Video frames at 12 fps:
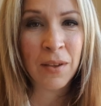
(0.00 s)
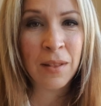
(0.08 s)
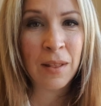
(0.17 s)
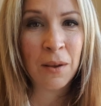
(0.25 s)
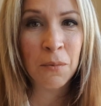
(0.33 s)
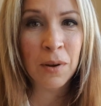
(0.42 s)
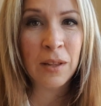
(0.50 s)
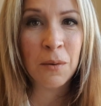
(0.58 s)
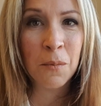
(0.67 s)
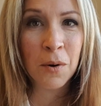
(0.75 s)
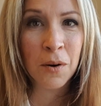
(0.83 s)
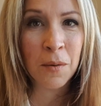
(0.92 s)
And they really
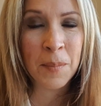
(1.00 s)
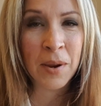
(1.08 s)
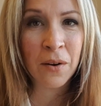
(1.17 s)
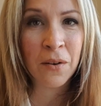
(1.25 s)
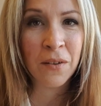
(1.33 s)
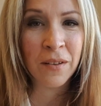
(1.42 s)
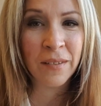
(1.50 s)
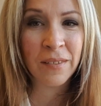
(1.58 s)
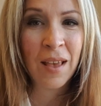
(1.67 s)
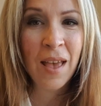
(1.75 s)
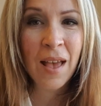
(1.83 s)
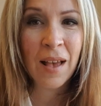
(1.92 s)
were miracles.